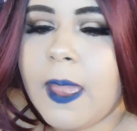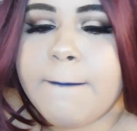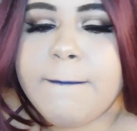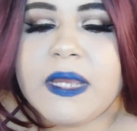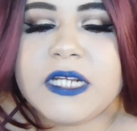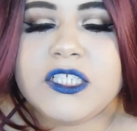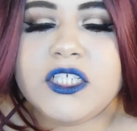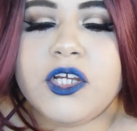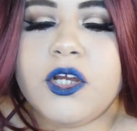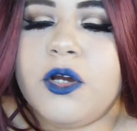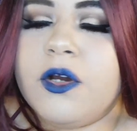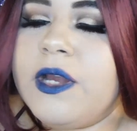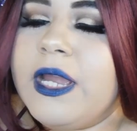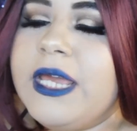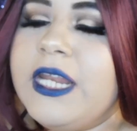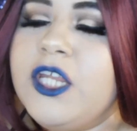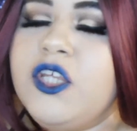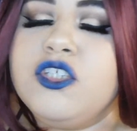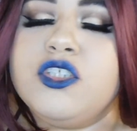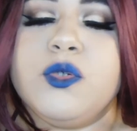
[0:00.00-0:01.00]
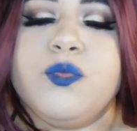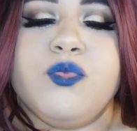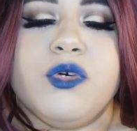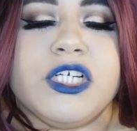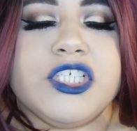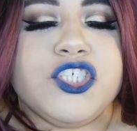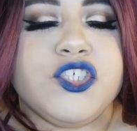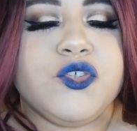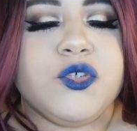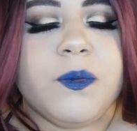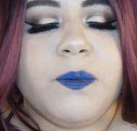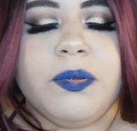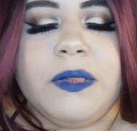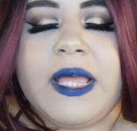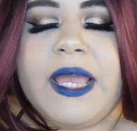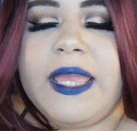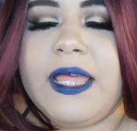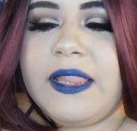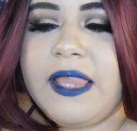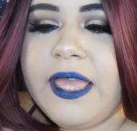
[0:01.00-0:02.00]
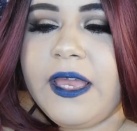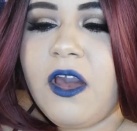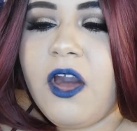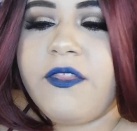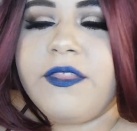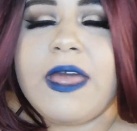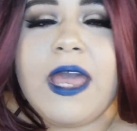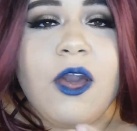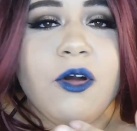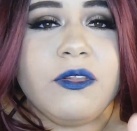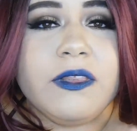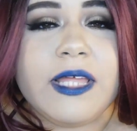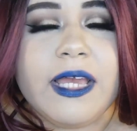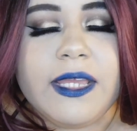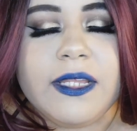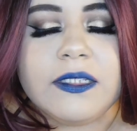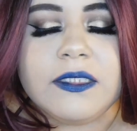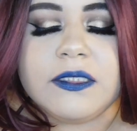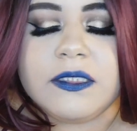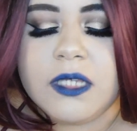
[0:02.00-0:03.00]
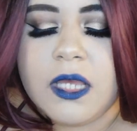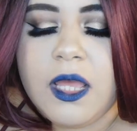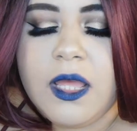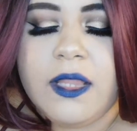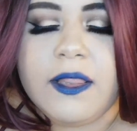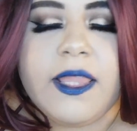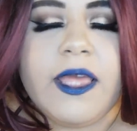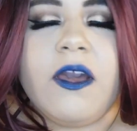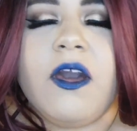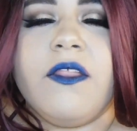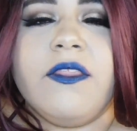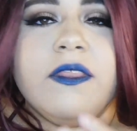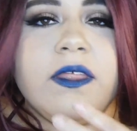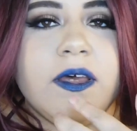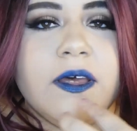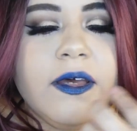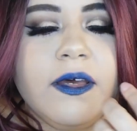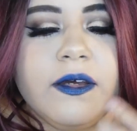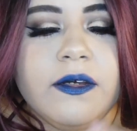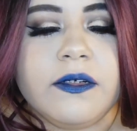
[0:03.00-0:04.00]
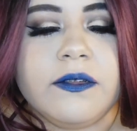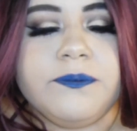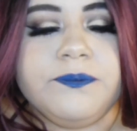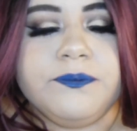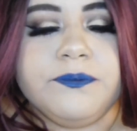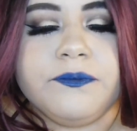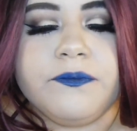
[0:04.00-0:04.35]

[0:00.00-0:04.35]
I'm actually gonna go ahead and use a brush to apply it like on the outlines, like on the